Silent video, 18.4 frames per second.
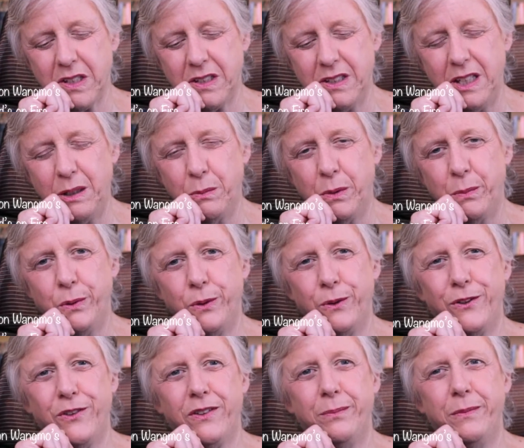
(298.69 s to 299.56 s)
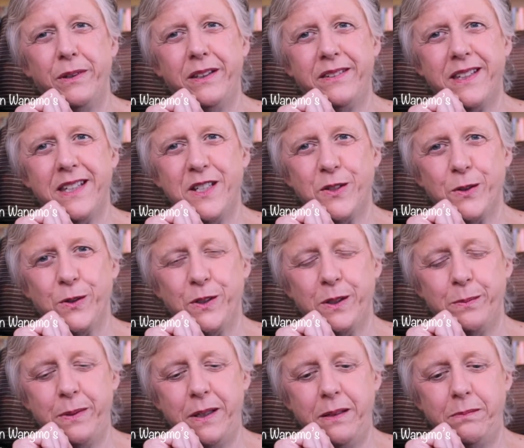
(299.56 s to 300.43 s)
Nyingma Buddhism in central
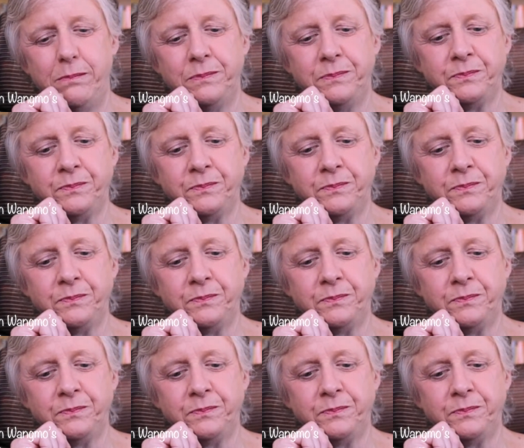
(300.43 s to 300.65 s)
Tibet.